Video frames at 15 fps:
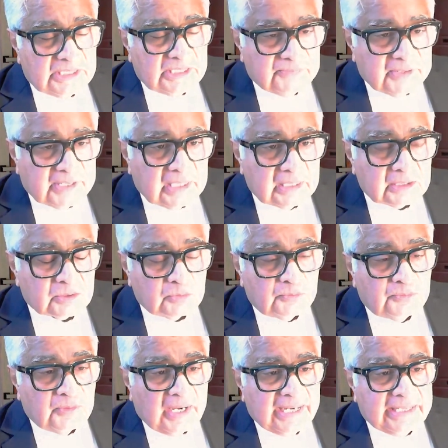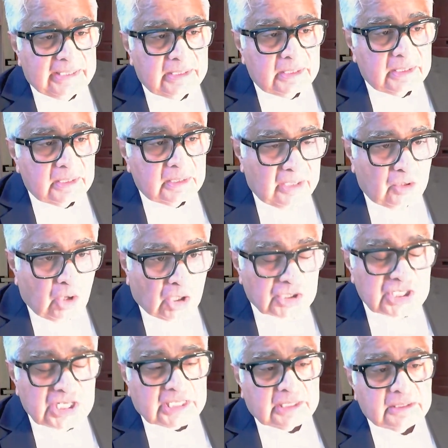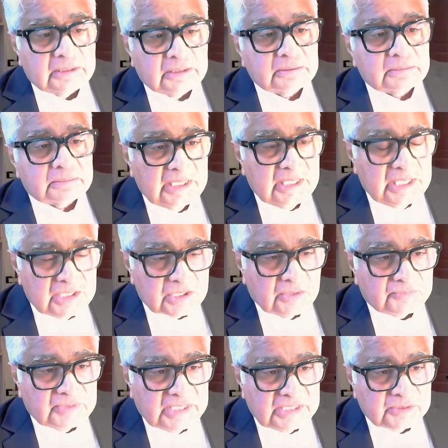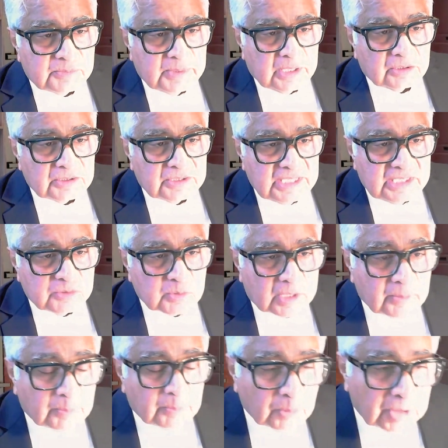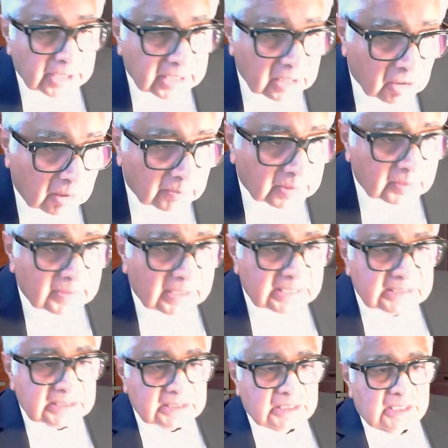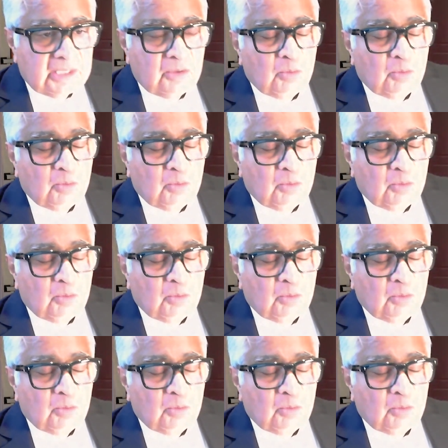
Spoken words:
difficult to find a logic in each of these because these were a political compromise.